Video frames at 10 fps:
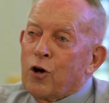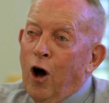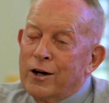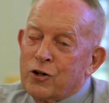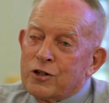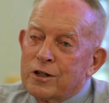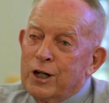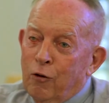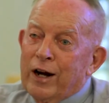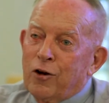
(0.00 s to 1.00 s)

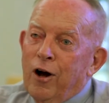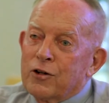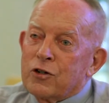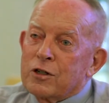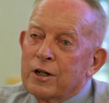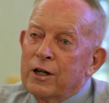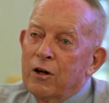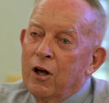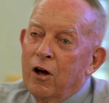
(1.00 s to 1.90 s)
consciously or unconsciously,